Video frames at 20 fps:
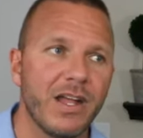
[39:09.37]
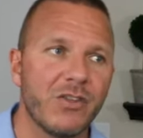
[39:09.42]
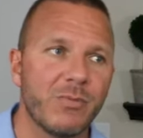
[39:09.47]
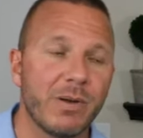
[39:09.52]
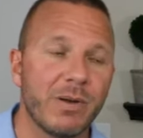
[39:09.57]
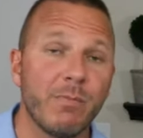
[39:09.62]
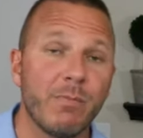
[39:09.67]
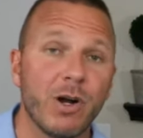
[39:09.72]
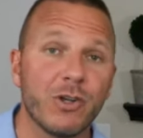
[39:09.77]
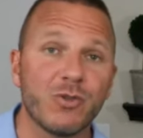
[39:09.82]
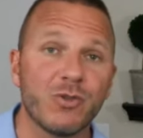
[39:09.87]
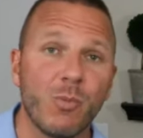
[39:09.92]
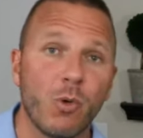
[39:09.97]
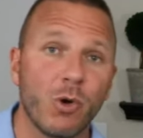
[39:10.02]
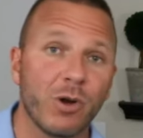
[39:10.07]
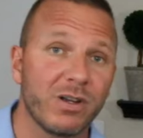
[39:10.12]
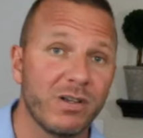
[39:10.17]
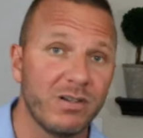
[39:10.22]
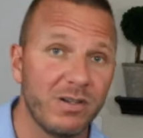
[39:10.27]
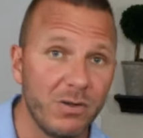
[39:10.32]
much more
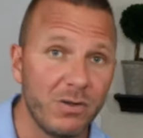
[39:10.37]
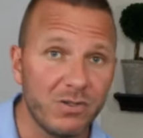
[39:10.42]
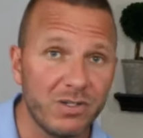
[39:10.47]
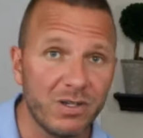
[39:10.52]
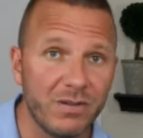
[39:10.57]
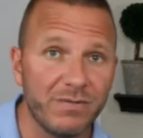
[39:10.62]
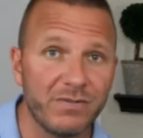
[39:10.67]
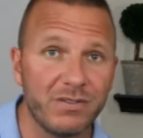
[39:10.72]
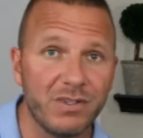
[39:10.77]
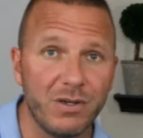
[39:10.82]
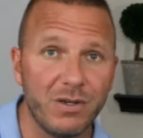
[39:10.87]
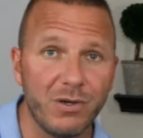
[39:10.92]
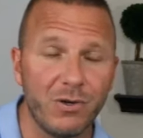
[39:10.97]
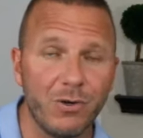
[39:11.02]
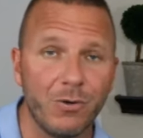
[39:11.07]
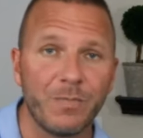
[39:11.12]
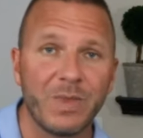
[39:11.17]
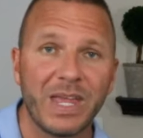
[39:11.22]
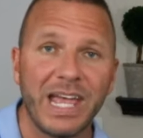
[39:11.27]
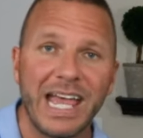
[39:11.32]
conducive
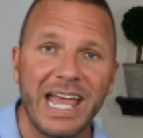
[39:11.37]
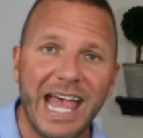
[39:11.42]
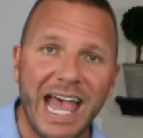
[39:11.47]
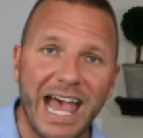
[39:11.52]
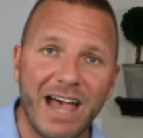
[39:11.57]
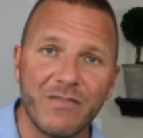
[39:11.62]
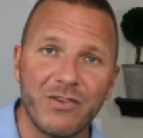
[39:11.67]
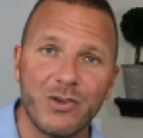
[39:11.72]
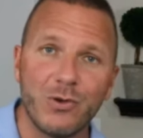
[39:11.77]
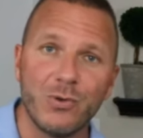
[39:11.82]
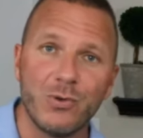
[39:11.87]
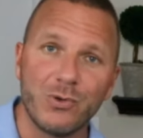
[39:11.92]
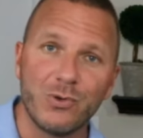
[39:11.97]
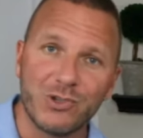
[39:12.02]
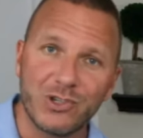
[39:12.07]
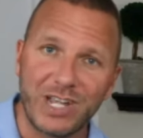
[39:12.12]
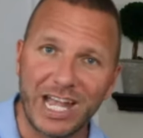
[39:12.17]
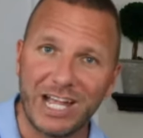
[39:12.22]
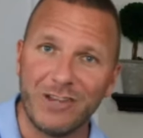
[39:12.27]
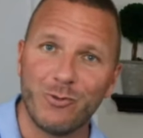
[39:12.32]
to, have you
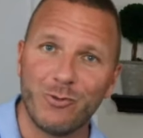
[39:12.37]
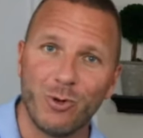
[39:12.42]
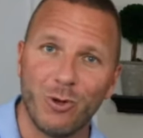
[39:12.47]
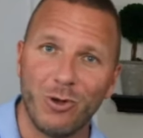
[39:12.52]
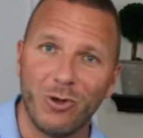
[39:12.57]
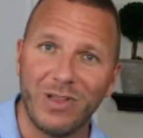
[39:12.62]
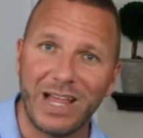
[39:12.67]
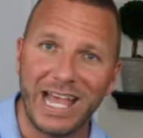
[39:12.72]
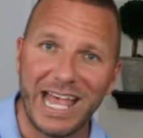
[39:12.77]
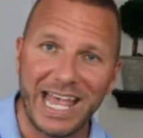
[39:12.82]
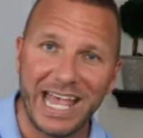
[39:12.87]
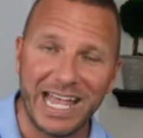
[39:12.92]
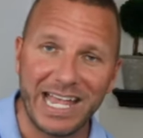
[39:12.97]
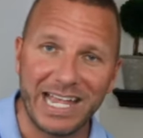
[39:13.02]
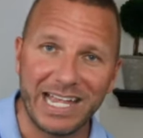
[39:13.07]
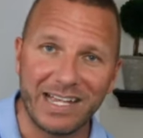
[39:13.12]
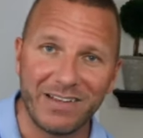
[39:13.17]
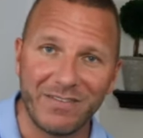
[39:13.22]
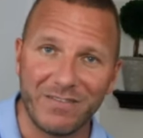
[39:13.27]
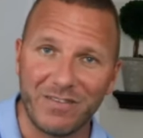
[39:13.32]
schedule
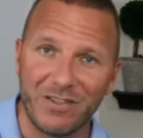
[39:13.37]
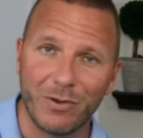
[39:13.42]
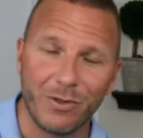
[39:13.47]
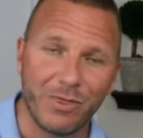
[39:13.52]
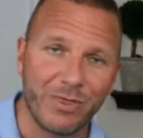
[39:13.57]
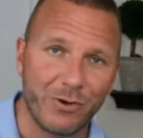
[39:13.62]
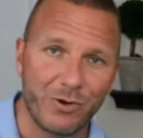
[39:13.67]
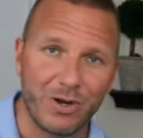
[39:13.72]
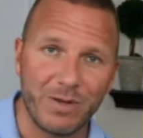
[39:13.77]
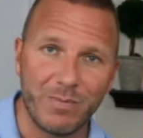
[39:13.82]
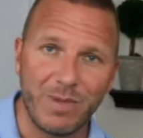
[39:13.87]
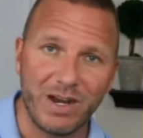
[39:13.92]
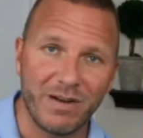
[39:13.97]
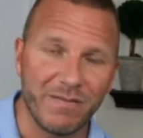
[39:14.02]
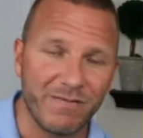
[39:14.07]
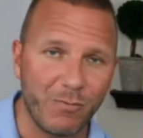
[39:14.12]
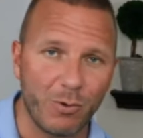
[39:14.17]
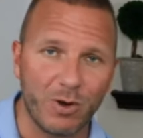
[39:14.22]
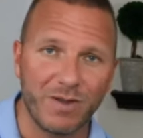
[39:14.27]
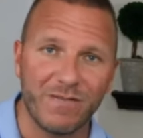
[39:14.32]
a 30-minute,
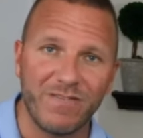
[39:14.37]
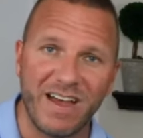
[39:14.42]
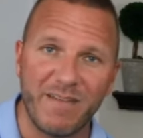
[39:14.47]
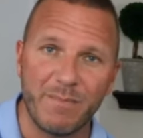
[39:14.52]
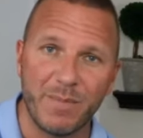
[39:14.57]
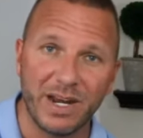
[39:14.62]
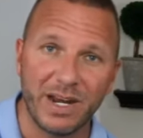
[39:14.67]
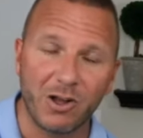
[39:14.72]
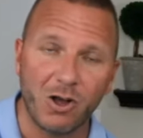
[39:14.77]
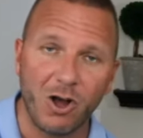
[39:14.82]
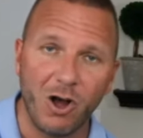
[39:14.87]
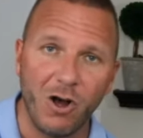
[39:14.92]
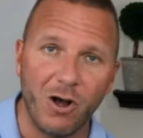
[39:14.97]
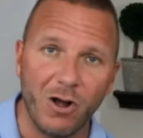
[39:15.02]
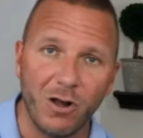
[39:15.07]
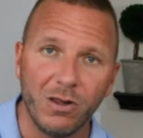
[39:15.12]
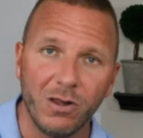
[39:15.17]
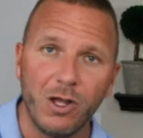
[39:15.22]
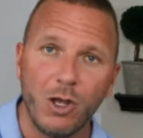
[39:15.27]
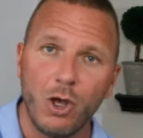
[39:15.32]
45-minute
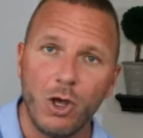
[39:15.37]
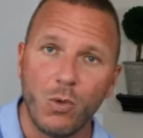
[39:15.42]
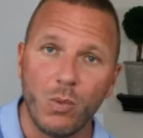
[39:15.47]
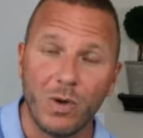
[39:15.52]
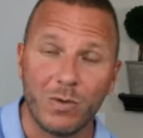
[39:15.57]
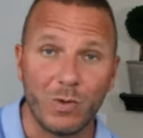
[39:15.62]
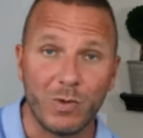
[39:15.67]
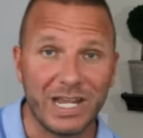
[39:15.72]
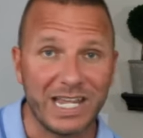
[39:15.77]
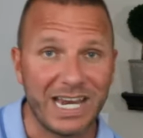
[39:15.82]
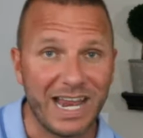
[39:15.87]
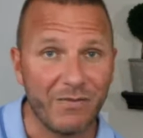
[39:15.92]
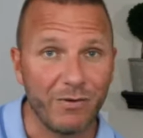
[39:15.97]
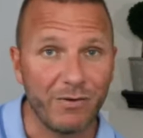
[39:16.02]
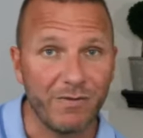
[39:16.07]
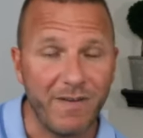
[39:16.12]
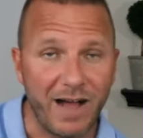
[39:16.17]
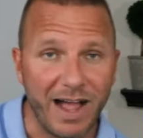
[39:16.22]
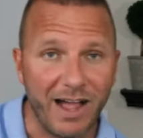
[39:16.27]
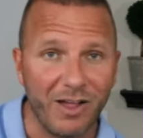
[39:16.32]
call when we can have your
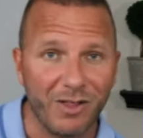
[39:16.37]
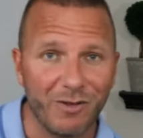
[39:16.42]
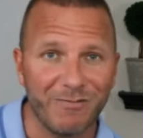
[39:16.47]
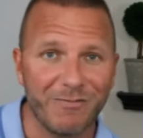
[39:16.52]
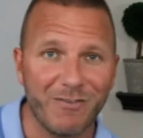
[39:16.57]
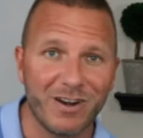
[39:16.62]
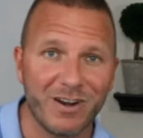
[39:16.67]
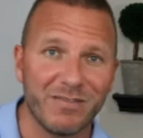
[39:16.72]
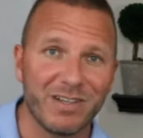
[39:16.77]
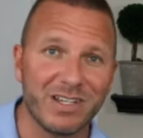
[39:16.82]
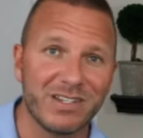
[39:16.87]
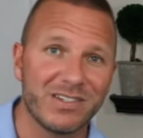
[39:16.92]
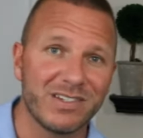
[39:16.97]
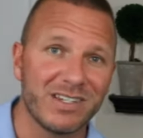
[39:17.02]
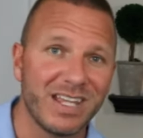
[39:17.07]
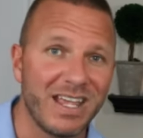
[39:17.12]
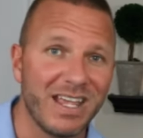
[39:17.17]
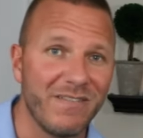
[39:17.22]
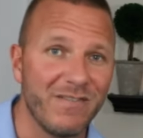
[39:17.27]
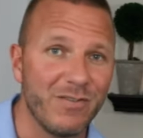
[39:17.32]
file in front of
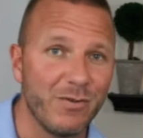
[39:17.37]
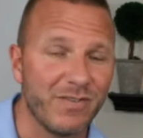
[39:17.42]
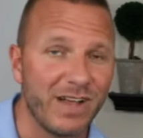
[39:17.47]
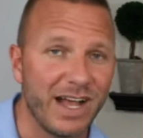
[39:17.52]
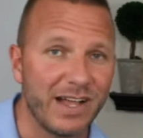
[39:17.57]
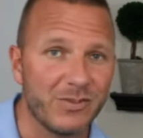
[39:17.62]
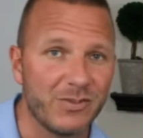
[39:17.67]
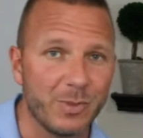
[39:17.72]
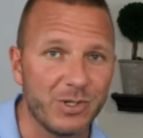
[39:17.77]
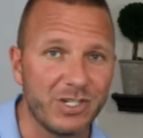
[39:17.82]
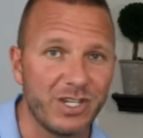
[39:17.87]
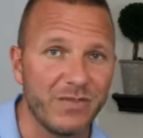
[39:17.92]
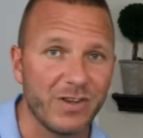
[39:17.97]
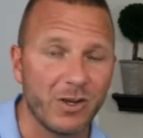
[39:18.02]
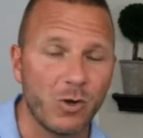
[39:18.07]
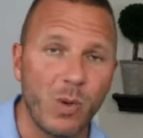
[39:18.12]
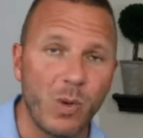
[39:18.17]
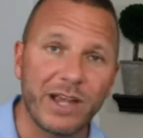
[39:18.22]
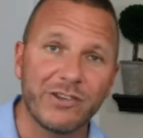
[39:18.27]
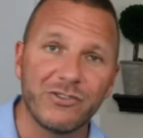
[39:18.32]
us. If you've got specific
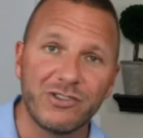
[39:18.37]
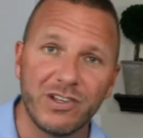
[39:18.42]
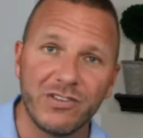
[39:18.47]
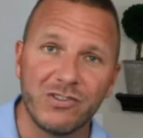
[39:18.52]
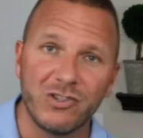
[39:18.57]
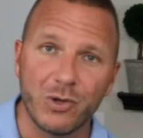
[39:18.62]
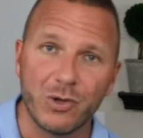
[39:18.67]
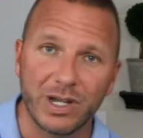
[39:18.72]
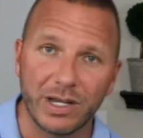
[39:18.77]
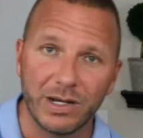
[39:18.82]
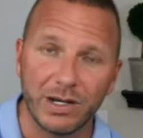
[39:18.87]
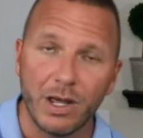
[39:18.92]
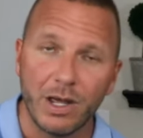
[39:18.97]
questions, you can